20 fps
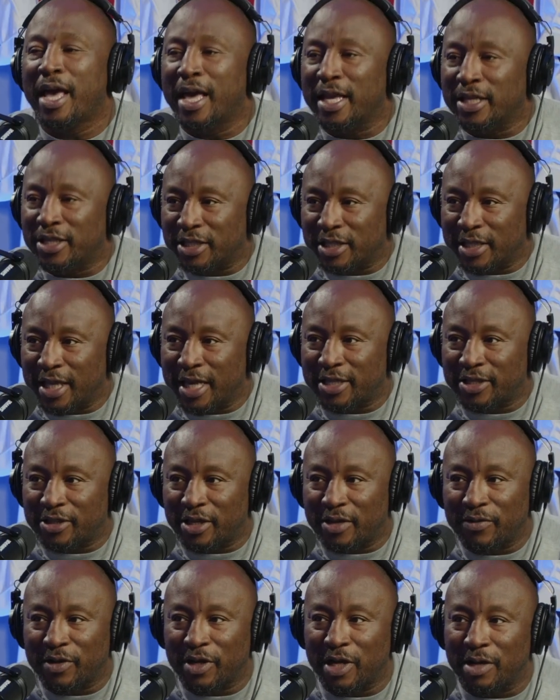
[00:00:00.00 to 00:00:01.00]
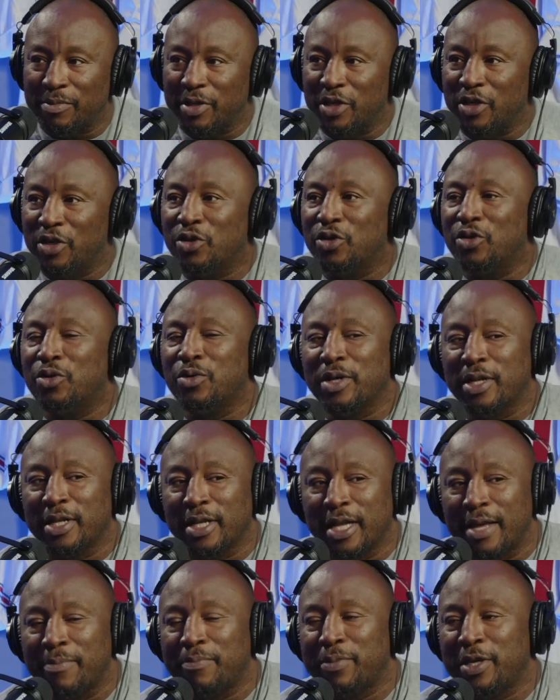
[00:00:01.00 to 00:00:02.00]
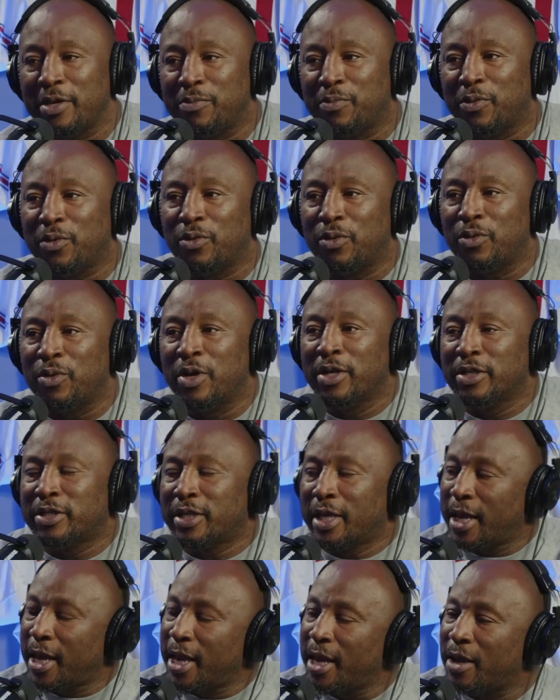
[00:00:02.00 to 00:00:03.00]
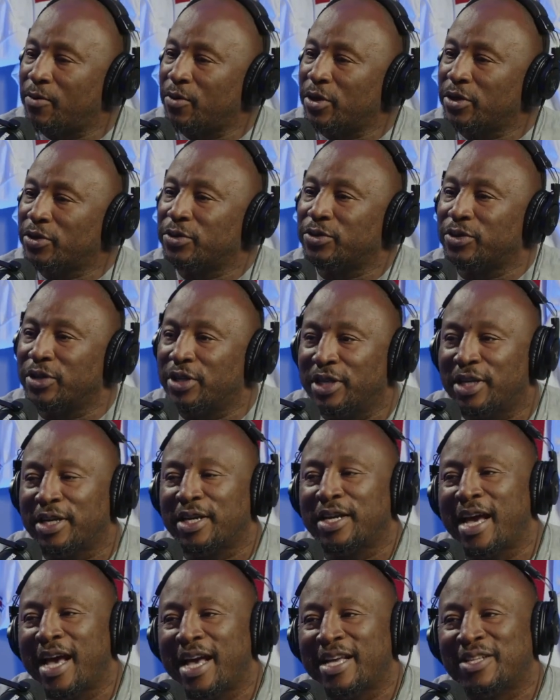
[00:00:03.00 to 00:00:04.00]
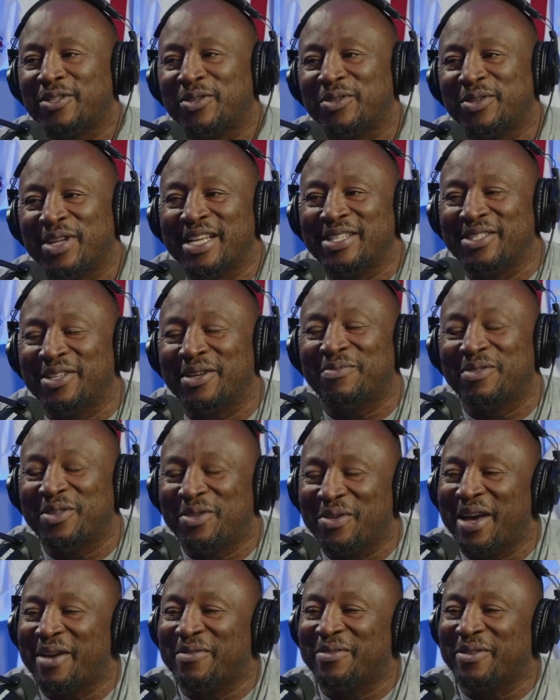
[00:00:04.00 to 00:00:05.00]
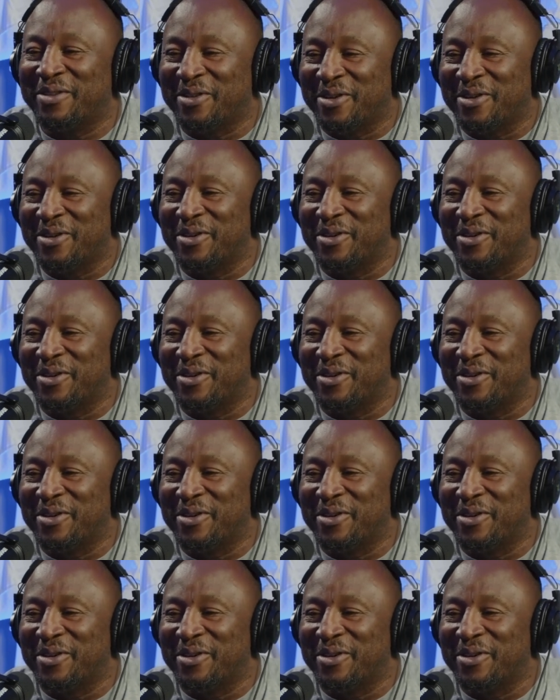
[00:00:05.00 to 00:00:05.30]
and just let stuff come to you, and let people say, hey, Russell's a good guy. So that's something you have to learn.